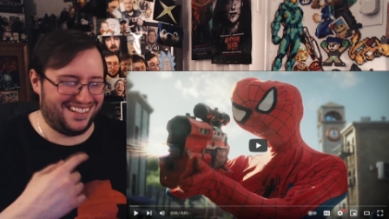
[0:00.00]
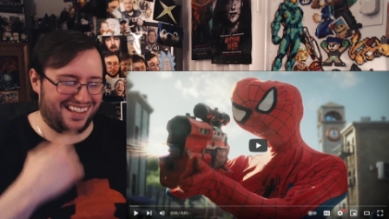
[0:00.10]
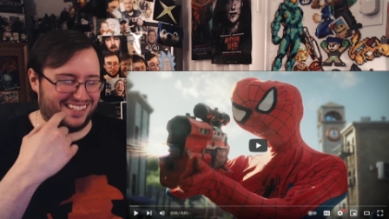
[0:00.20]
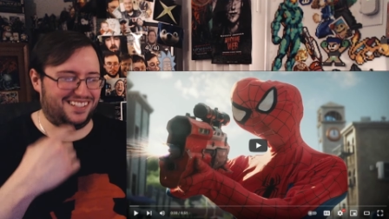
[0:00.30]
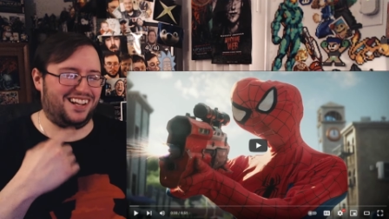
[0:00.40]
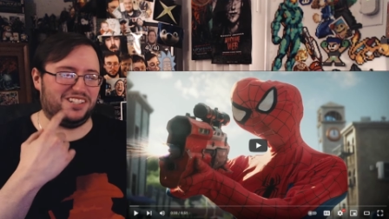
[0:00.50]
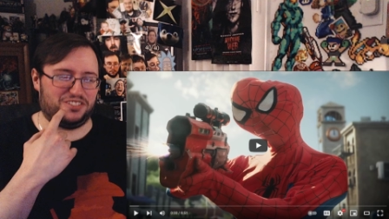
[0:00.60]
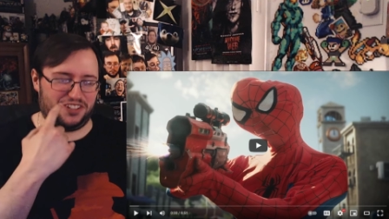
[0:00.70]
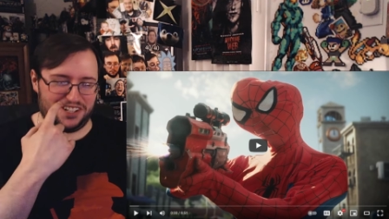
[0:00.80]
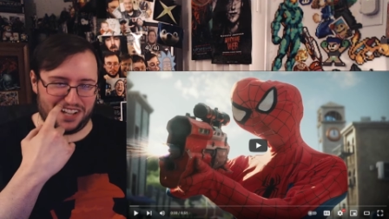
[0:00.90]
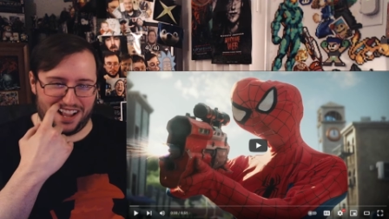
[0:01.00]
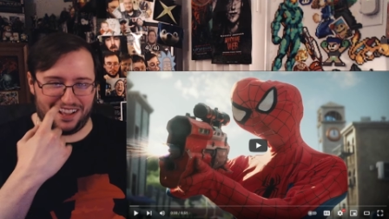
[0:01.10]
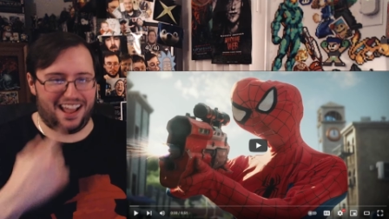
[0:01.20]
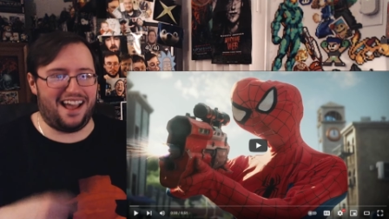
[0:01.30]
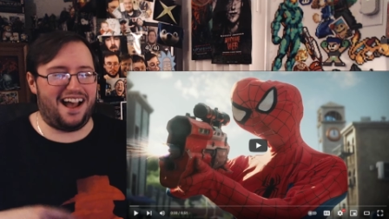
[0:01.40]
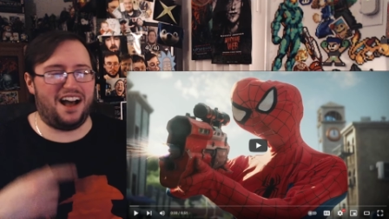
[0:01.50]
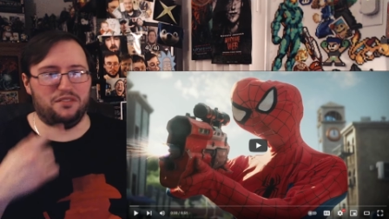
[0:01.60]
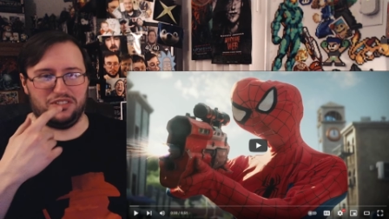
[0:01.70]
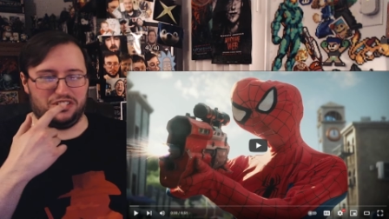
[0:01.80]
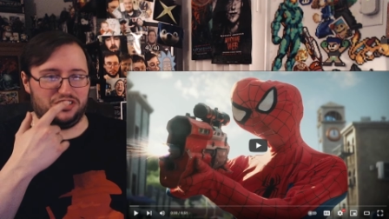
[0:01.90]
like the Doctor Strange guy. Uh,
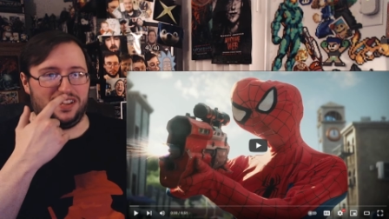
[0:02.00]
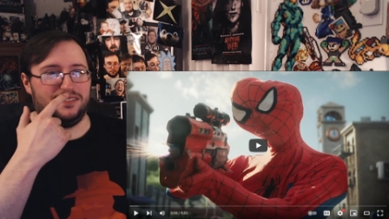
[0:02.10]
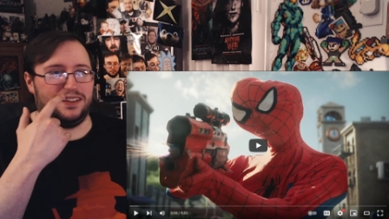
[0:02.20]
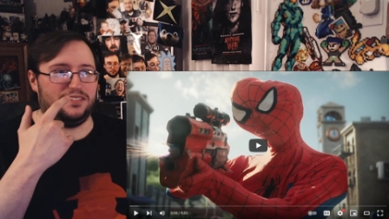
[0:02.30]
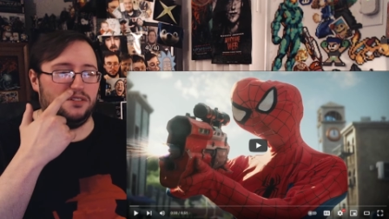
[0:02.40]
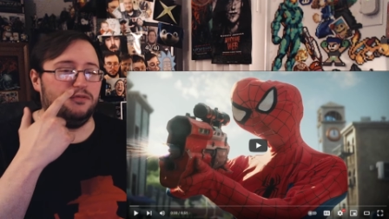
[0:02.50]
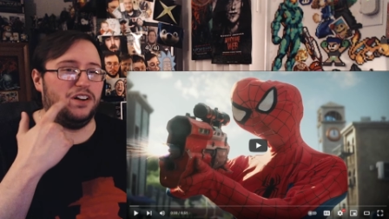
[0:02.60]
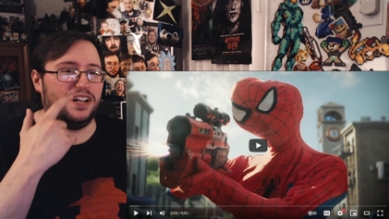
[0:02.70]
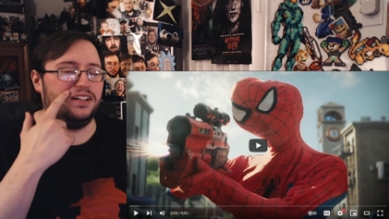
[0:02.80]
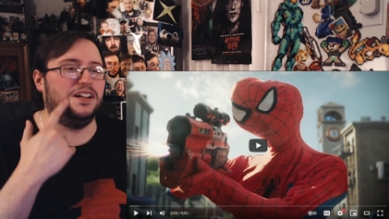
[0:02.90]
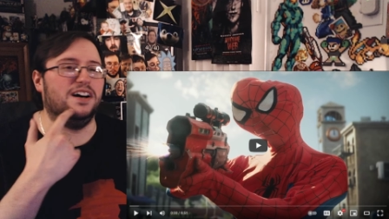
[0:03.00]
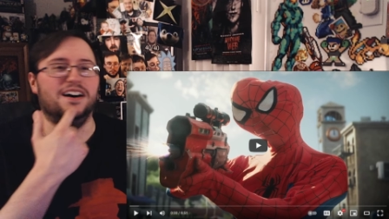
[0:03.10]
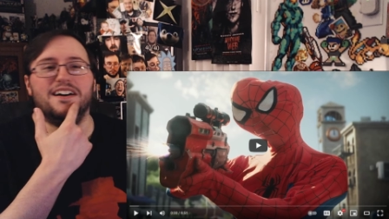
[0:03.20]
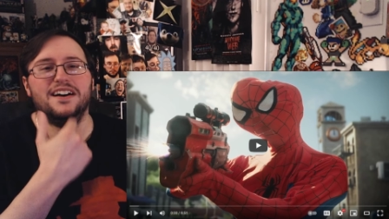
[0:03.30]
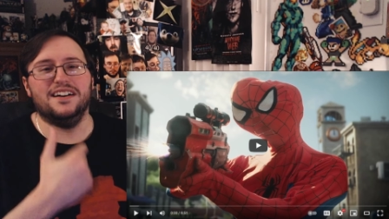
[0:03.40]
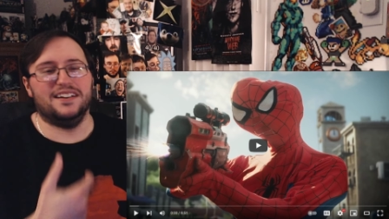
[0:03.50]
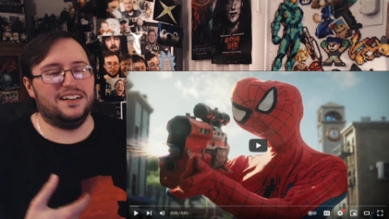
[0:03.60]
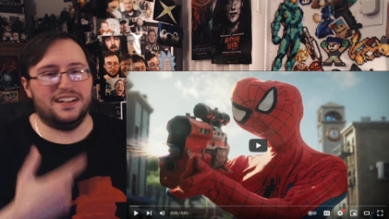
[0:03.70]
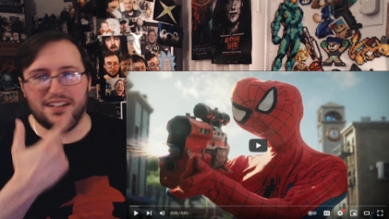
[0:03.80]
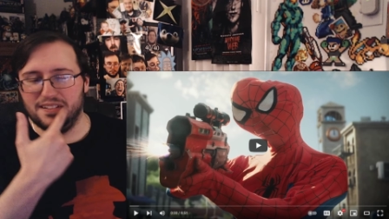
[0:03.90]
obviously, just has like some fucking uh,
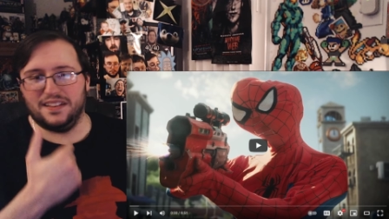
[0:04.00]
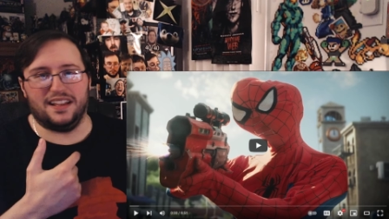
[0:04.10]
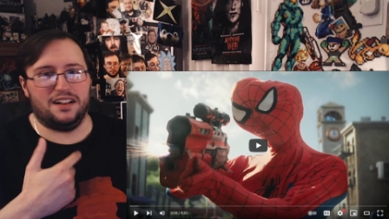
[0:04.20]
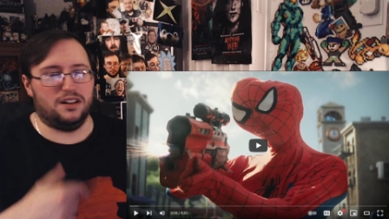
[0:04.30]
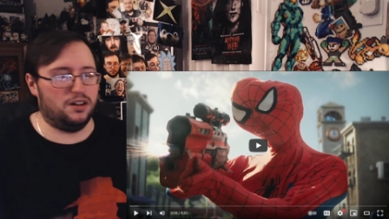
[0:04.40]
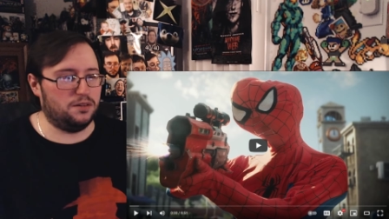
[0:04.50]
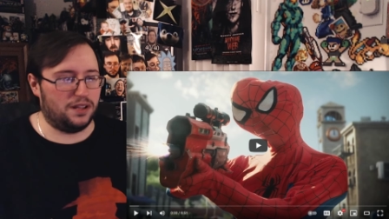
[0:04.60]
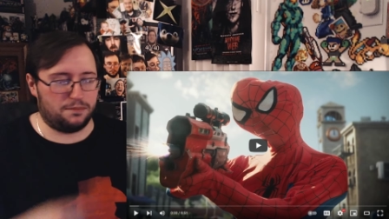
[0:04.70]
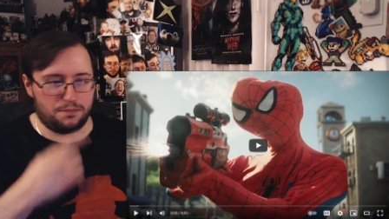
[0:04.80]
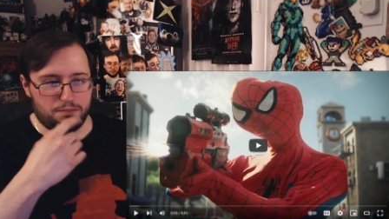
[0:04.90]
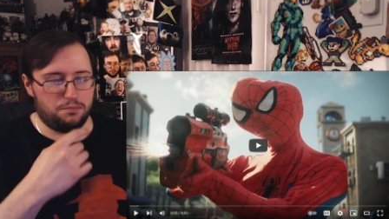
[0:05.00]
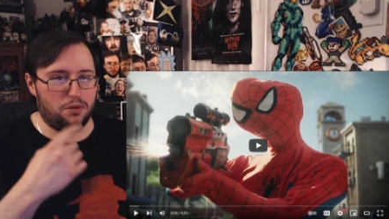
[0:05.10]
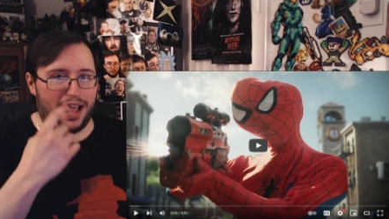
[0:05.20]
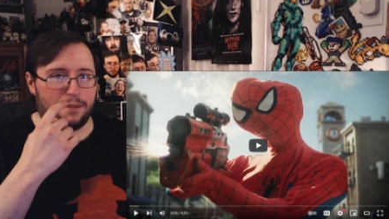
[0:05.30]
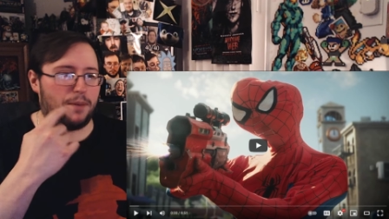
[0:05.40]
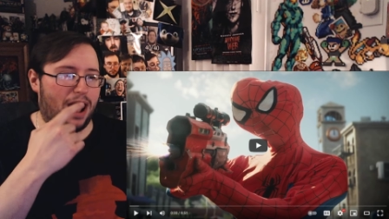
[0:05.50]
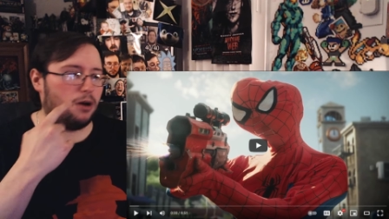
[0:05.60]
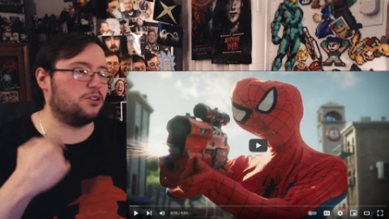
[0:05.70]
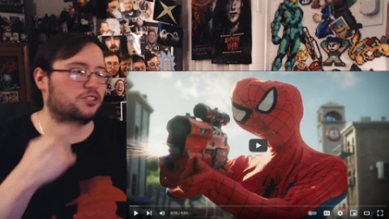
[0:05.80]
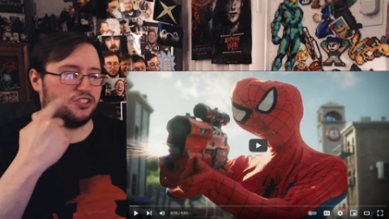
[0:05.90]
I don't know, like black
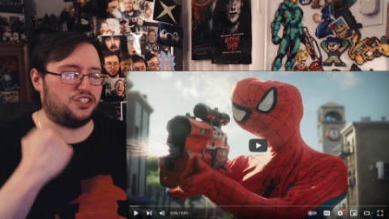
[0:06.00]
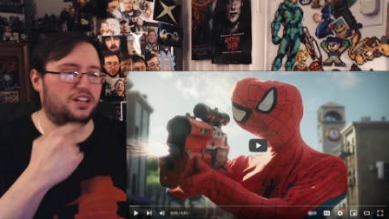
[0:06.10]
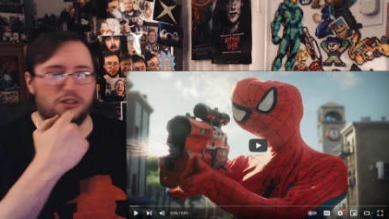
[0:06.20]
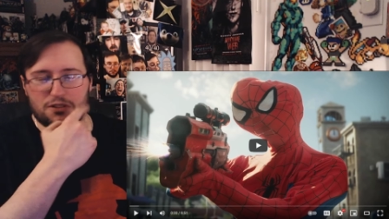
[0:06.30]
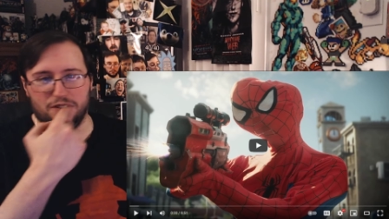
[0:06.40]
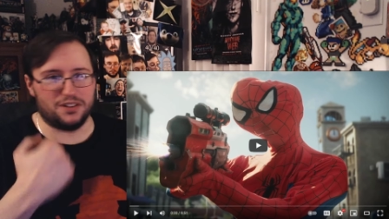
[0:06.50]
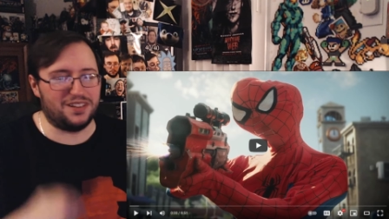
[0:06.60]
powder shit over his.